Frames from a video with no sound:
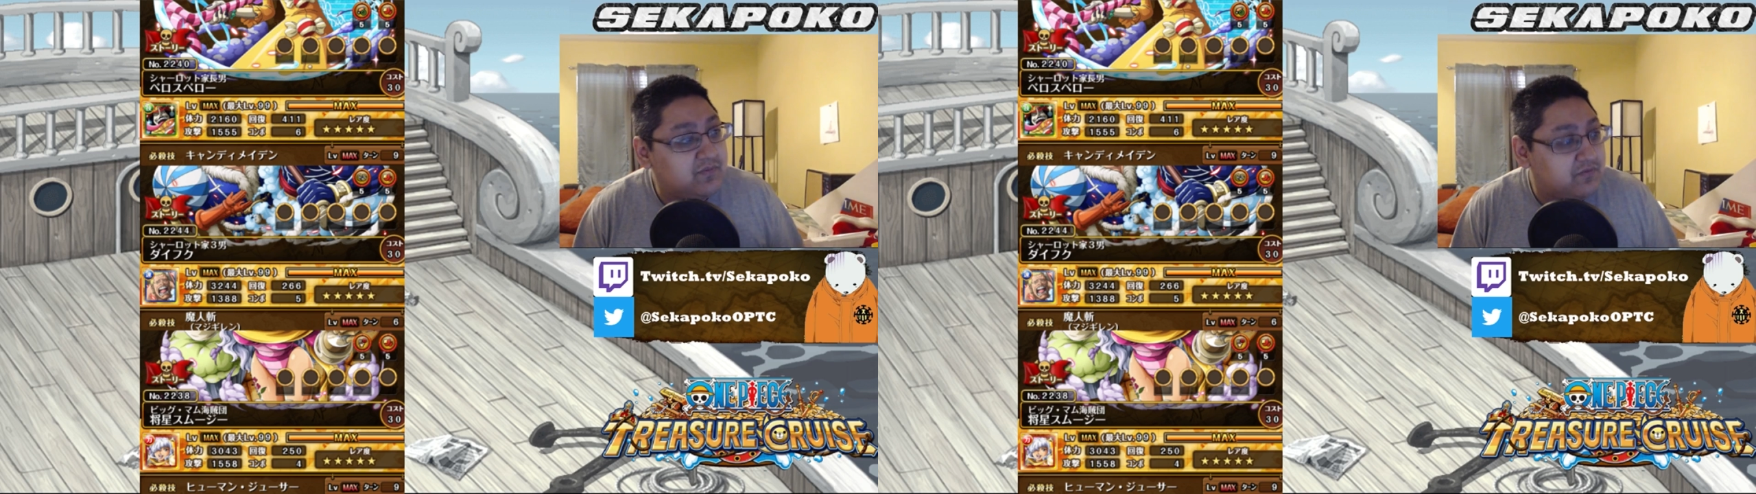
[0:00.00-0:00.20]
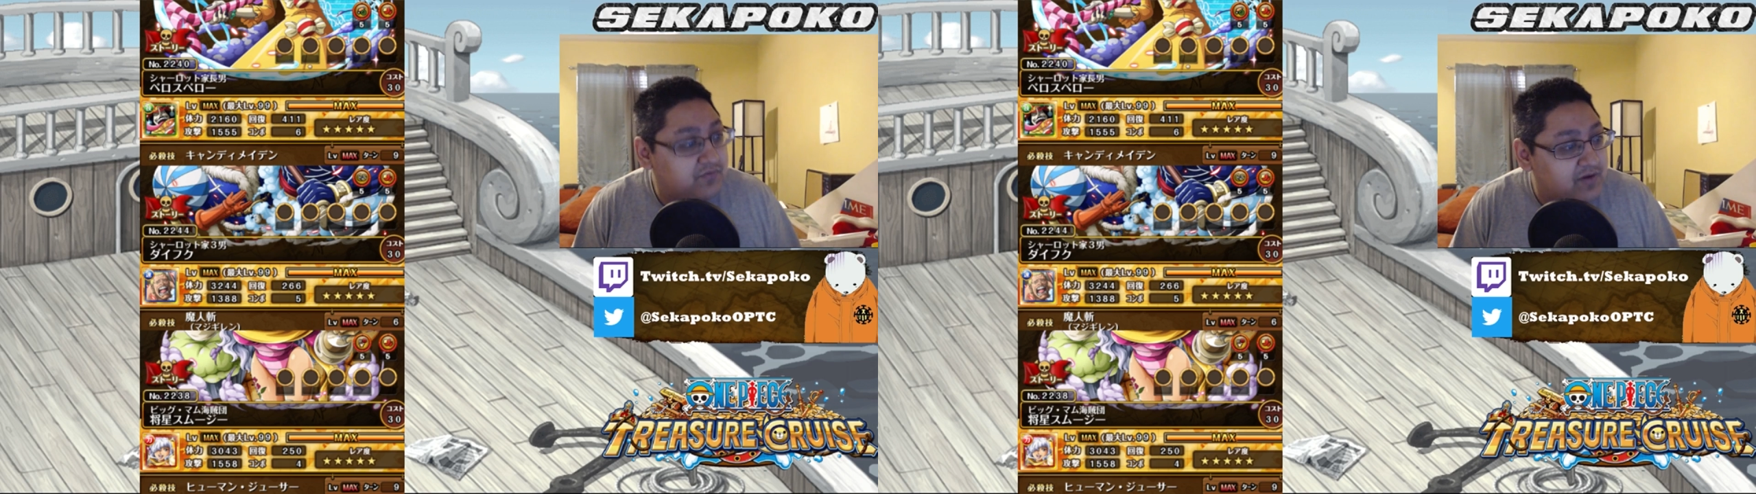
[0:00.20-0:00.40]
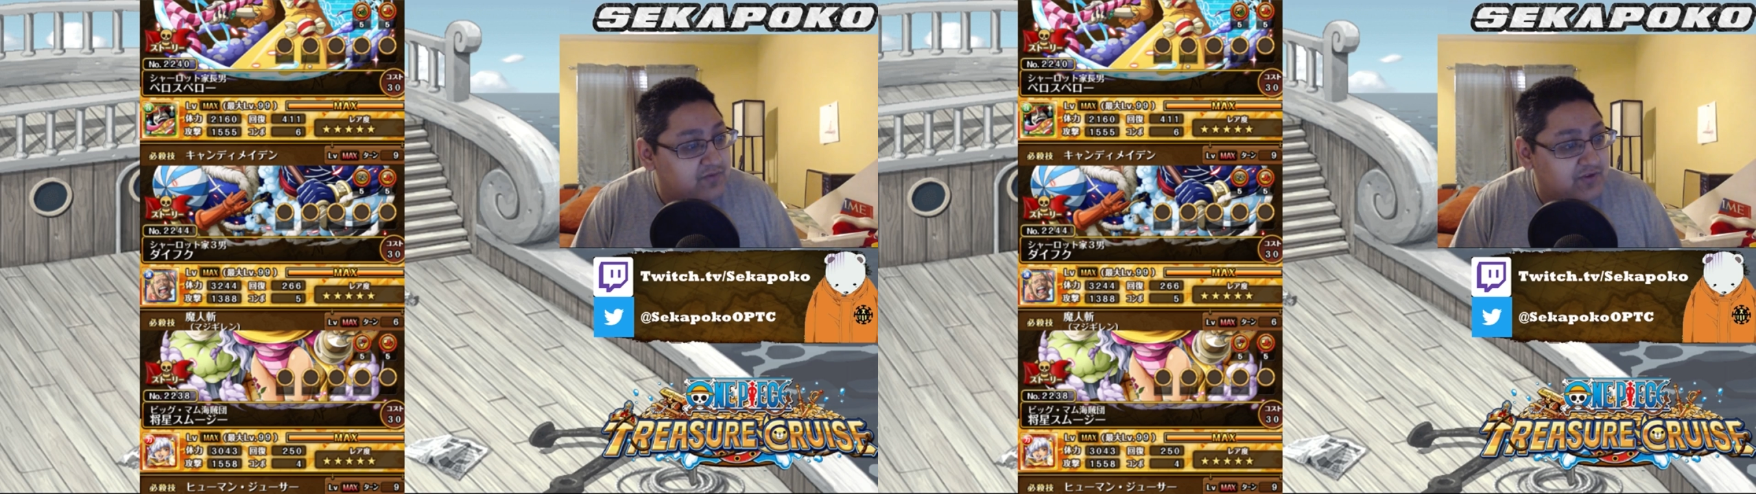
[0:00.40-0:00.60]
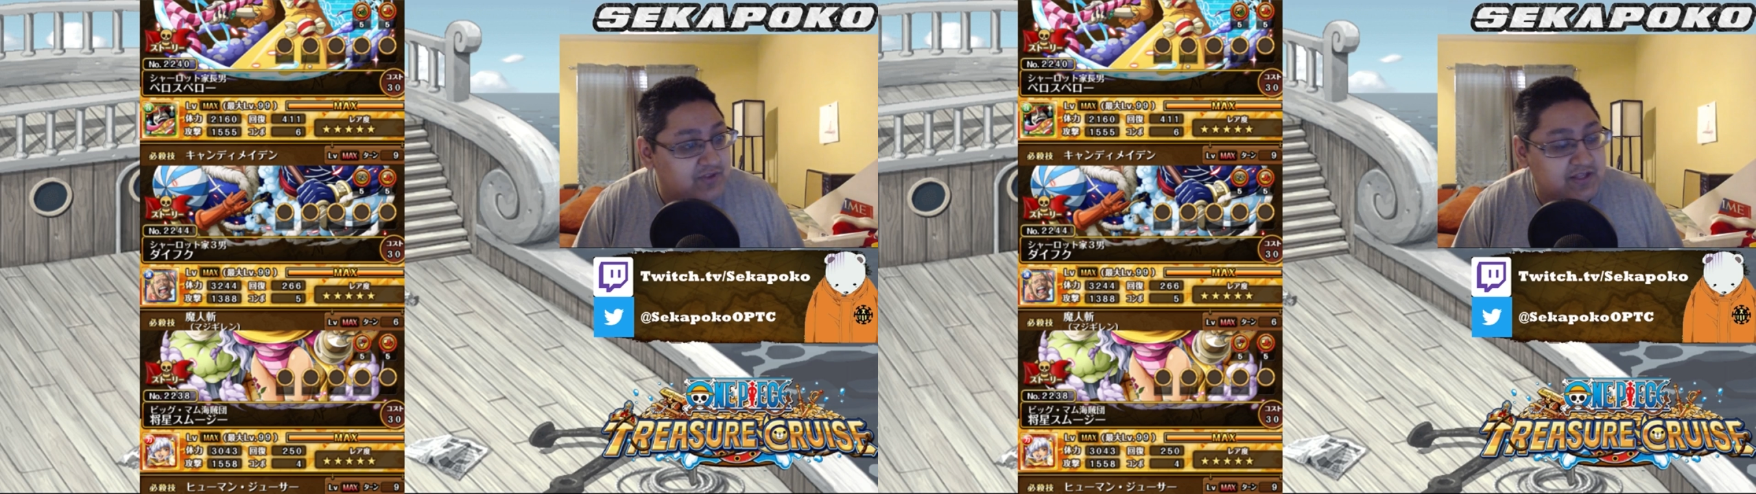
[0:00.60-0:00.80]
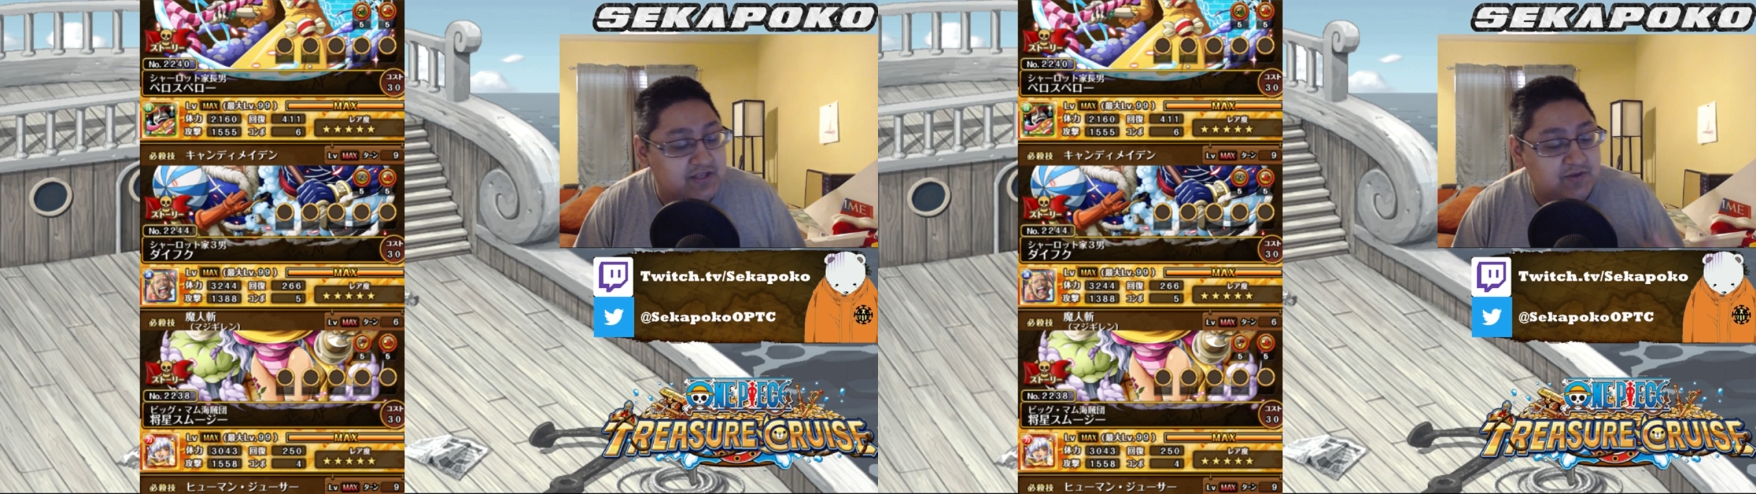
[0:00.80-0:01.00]
thing
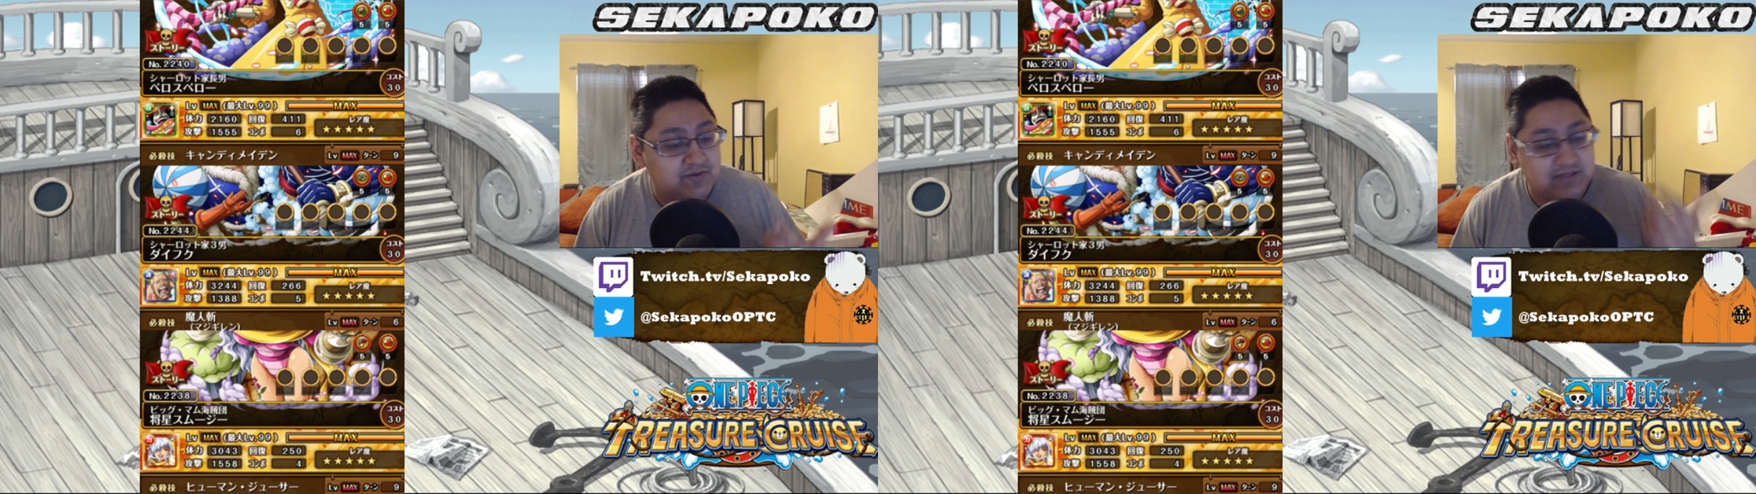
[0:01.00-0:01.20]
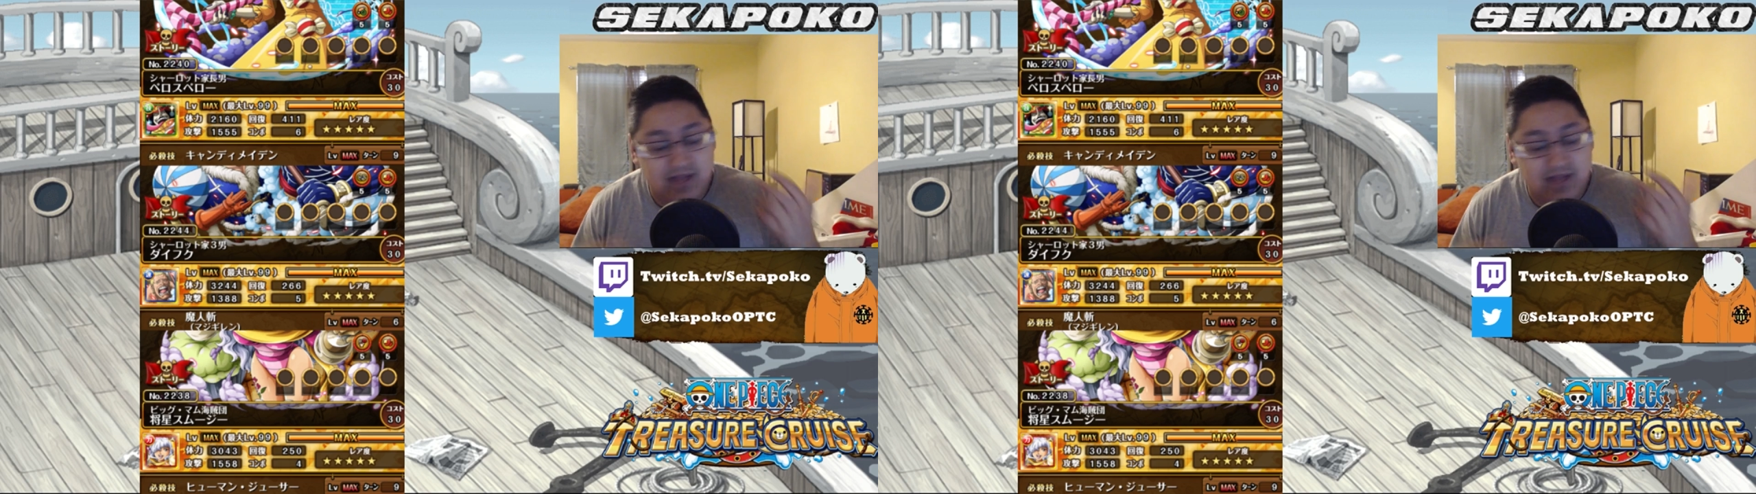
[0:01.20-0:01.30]
to use,